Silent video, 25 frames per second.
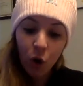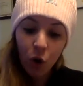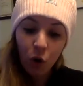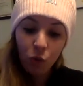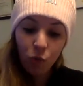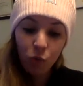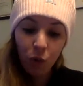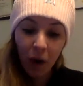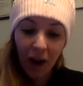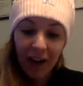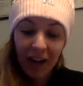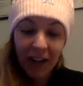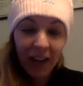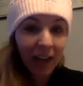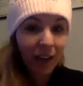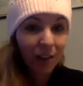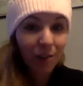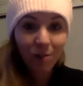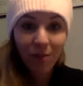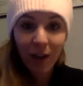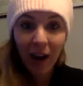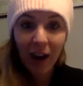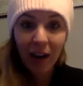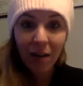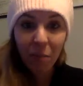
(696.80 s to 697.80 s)
Writing and
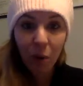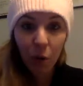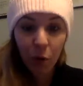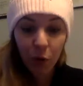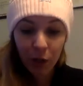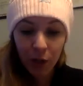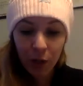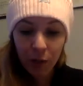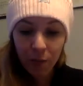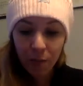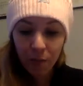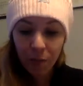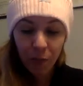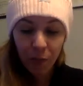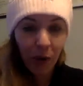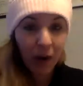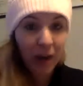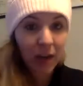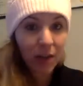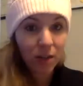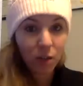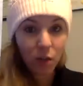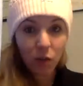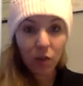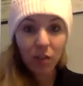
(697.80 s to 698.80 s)
fine motor,
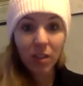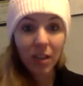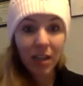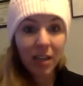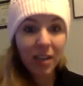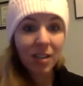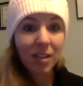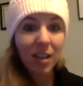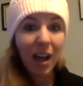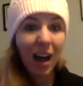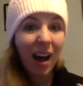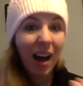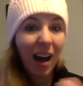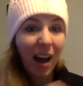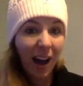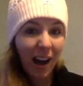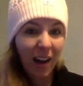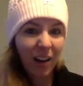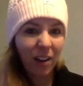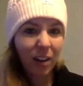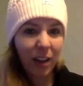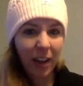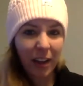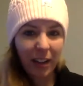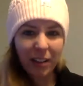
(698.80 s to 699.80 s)
right? So this is
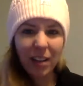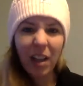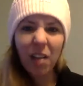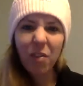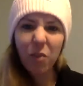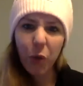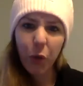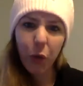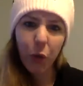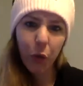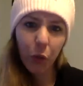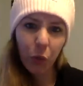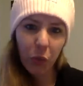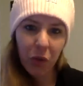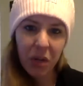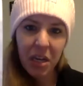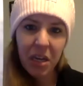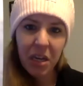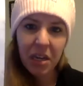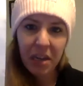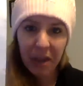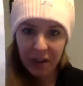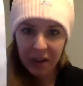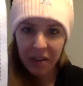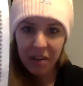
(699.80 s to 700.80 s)
higher, like level 3
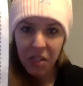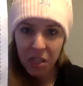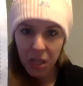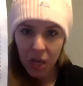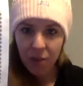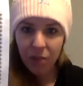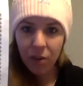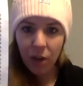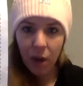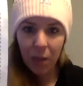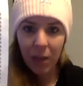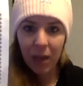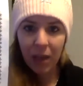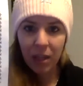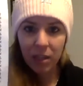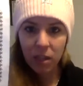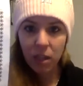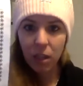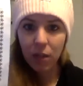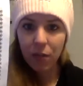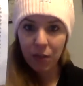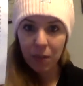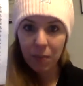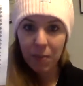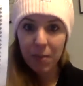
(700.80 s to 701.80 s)
kind of stuff coming into the
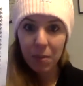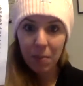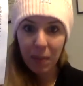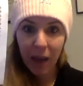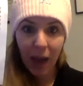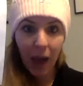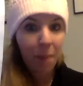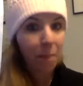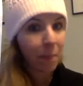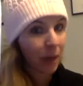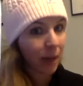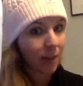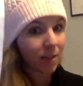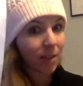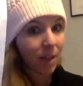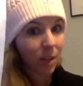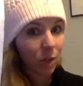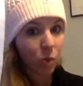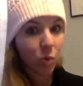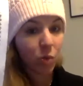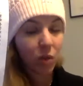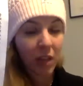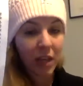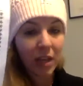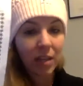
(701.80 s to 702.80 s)
VB map, but it does
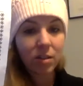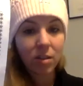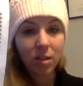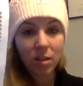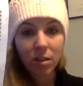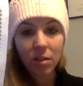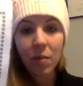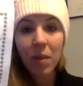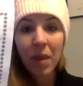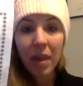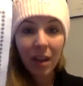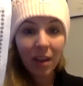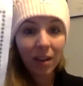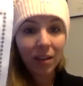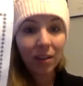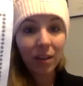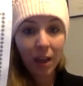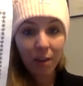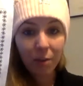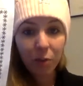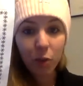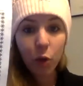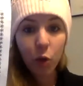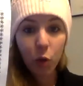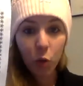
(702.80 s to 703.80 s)
relate to
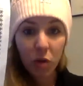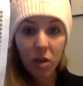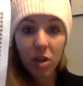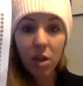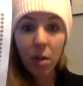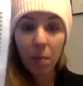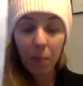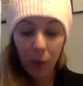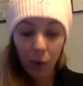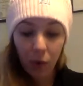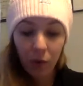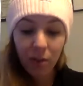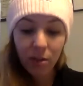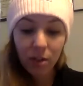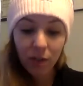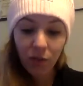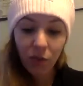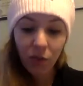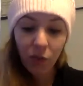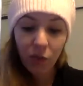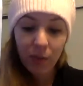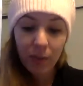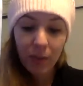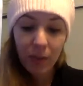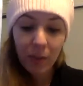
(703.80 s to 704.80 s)
level 3 components of the
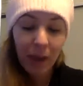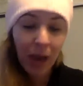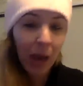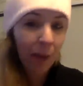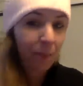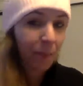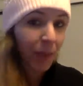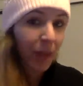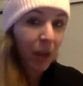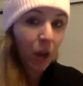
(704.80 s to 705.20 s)
VB map.